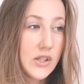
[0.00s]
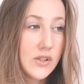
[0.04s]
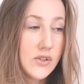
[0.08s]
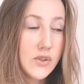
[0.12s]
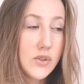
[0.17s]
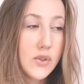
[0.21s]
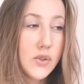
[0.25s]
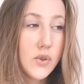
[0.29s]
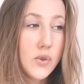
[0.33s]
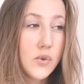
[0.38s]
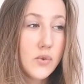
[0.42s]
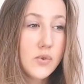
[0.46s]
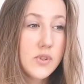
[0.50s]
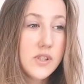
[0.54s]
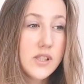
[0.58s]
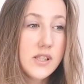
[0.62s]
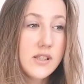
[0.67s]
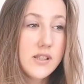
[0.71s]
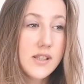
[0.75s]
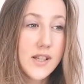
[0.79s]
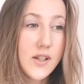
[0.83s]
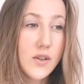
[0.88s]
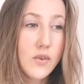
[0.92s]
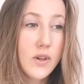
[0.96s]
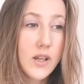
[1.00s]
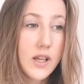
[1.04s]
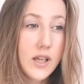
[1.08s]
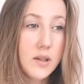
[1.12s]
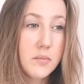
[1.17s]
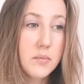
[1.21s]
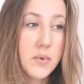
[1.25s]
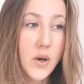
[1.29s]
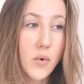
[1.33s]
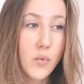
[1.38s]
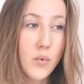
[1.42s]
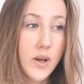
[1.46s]
So since I don't
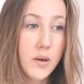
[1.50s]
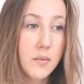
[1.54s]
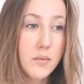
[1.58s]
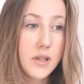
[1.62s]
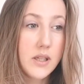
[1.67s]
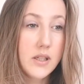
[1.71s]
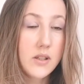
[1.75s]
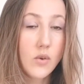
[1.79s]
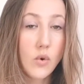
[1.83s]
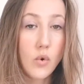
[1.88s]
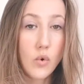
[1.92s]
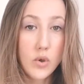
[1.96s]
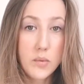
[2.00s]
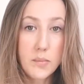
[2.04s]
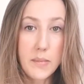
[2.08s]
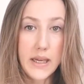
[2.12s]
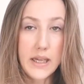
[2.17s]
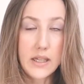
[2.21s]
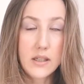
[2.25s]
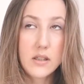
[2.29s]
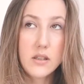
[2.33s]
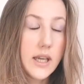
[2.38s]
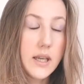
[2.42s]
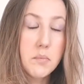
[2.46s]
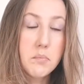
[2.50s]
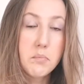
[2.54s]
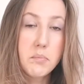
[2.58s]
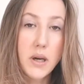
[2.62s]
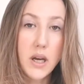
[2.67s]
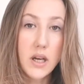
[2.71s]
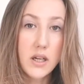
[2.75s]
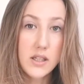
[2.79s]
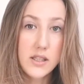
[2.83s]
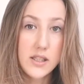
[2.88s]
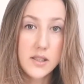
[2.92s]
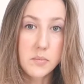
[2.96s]
care about women or men, it
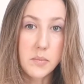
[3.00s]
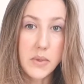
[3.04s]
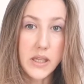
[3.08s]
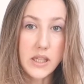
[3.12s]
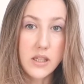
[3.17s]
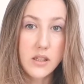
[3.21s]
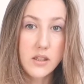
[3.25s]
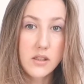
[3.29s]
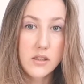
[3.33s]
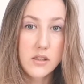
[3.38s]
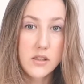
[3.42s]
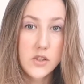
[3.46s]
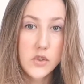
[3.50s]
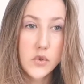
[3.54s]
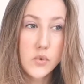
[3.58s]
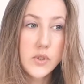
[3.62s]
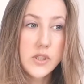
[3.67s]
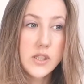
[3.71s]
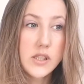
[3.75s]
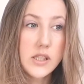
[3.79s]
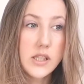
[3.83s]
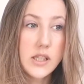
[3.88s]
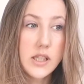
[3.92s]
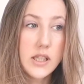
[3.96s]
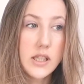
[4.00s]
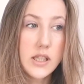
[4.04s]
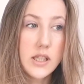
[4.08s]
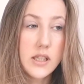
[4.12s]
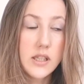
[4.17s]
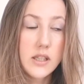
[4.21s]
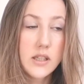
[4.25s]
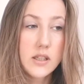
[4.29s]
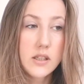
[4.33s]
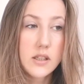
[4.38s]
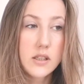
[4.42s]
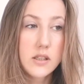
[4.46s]
bugs me to
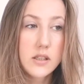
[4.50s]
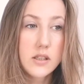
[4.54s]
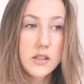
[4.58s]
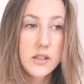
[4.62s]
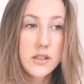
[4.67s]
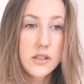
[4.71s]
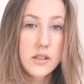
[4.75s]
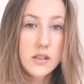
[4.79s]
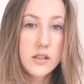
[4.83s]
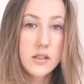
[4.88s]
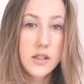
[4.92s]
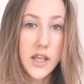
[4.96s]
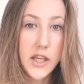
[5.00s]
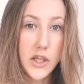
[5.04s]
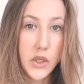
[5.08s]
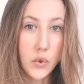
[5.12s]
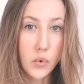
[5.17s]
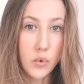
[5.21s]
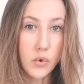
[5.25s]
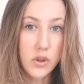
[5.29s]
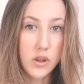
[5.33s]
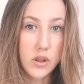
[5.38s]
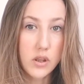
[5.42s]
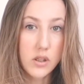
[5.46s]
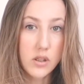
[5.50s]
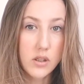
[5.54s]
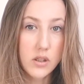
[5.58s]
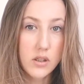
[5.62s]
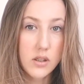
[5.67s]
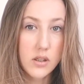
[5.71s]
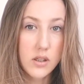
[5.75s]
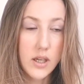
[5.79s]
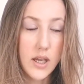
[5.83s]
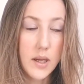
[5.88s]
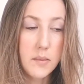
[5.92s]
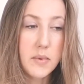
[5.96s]
see the youth.
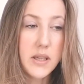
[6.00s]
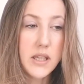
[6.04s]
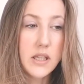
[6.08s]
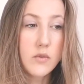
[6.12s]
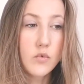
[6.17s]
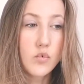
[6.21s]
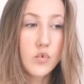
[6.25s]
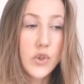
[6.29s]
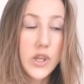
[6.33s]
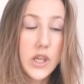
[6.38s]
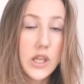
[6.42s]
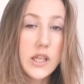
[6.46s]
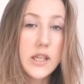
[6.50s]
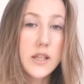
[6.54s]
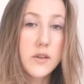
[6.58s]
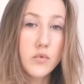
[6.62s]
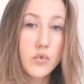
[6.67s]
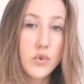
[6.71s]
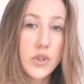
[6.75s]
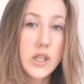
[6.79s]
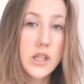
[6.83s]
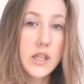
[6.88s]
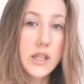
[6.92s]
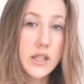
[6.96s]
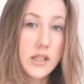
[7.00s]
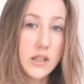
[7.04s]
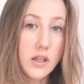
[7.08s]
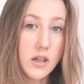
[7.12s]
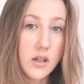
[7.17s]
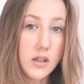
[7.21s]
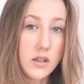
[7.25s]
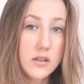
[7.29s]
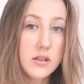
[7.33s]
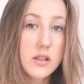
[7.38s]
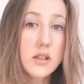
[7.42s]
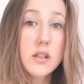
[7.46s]
I mean, really, really
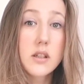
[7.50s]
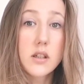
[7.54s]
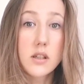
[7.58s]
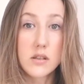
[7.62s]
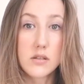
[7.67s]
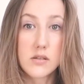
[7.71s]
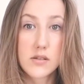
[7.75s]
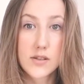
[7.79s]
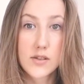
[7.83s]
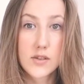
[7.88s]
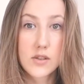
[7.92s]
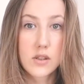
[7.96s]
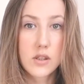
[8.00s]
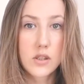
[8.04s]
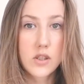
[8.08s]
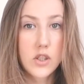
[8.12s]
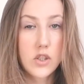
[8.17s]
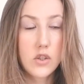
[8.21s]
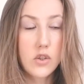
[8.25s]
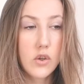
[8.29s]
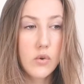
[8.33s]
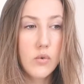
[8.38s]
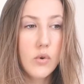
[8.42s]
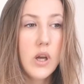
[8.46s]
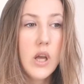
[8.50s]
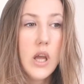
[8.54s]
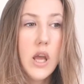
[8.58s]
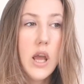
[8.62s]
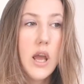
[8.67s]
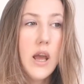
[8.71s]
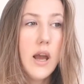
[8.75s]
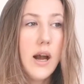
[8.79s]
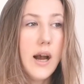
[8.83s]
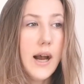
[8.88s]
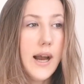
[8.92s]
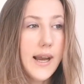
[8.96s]
young, the girls. You know,
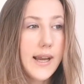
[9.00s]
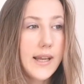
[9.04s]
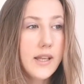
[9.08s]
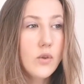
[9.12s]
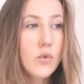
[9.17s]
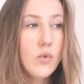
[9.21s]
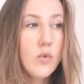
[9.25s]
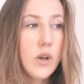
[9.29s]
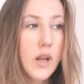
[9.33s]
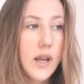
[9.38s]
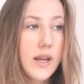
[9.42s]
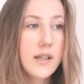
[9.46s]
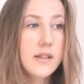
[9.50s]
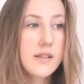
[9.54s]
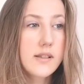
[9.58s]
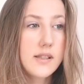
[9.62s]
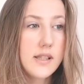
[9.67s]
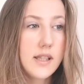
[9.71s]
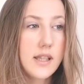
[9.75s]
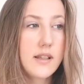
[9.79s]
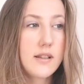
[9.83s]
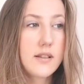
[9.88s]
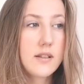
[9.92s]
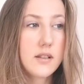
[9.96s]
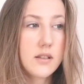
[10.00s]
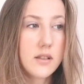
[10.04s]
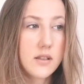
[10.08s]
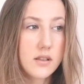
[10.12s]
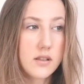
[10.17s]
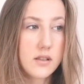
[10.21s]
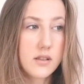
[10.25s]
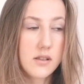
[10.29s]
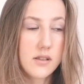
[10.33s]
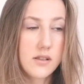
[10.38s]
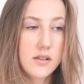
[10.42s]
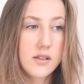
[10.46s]
I don't like seeing the
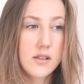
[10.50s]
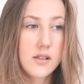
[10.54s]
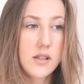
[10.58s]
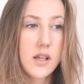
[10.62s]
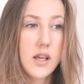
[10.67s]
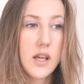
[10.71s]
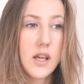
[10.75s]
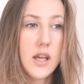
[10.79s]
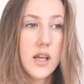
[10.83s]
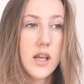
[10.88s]
girls